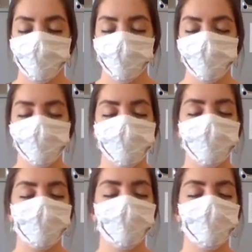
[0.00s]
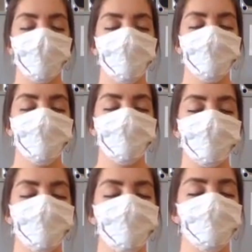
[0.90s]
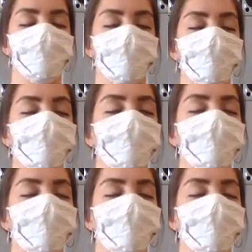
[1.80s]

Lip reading: Just as the anchor steadies the ship,